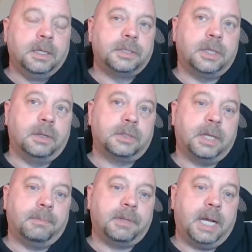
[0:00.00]
So
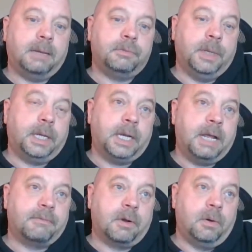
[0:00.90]
sometimes we can
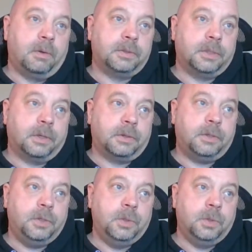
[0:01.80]
have goals that are
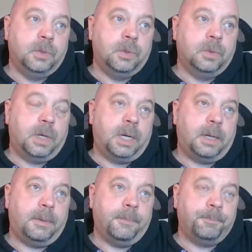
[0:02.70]
too
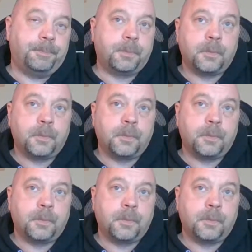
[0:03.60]
um,